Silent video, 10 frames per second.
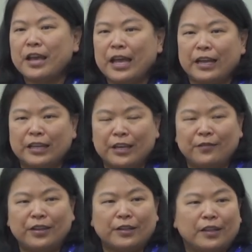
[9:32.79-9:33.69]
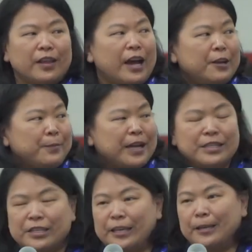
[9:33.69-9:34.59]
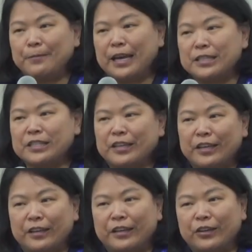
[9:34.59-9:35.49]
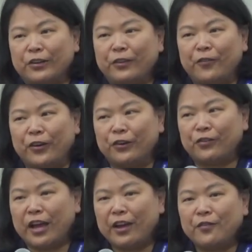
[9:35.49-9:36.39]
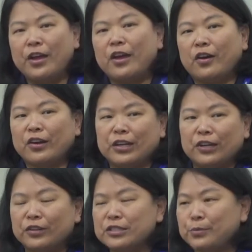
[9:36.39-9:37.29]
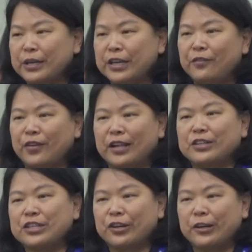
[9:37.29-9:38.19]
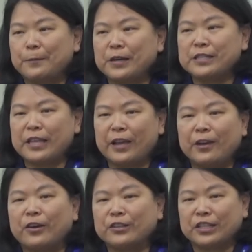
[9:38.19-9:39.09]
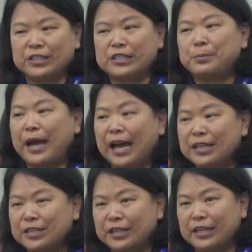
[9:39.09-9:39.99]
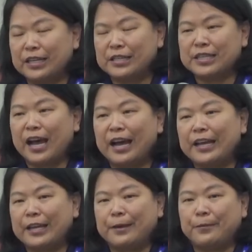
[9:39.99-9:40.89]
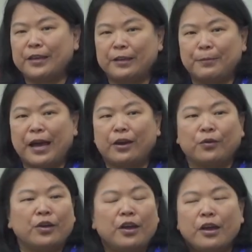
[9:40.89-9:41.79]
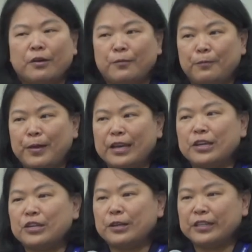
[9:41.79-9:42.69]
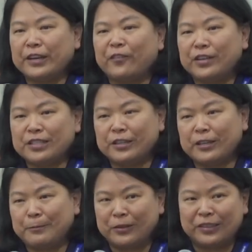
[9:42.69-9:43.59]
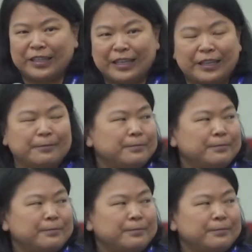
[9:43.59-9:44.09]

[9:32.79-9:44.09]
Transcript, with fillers: And even a lot of my team that's here in the photograph are here this weekend volunteering because they are just as passionate as I am about making a difference in the community.